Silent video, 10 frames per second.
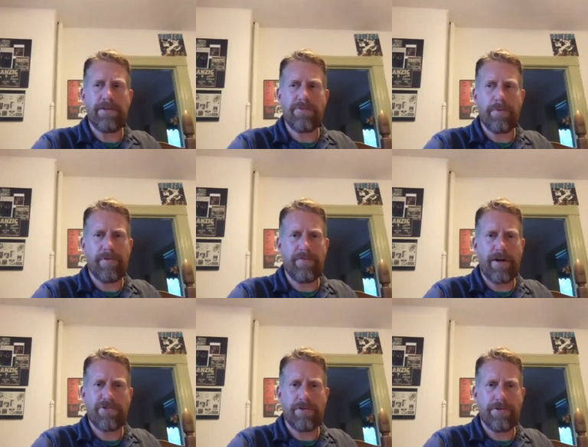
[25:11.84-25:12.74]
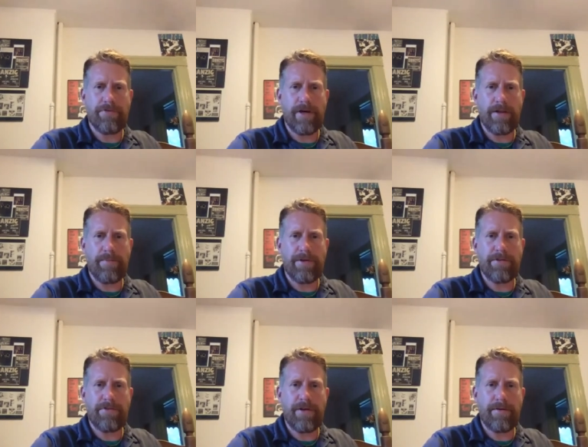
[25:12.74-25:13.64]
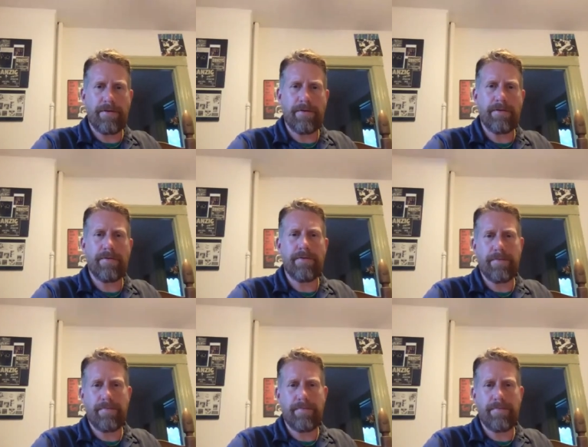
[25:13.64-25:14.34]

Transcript: is what professional development. Uh, yeah, sorry,